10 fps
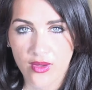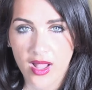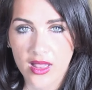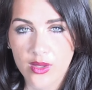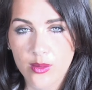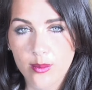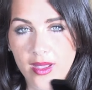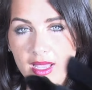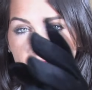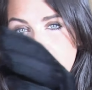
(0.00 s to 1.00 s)
Follow
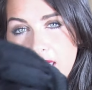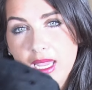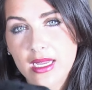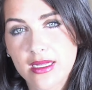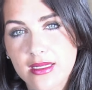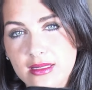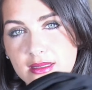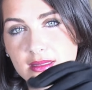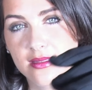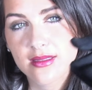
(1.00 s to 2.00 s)
my
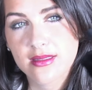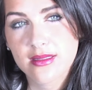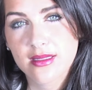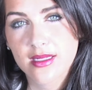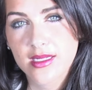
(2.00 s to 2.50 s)
hands.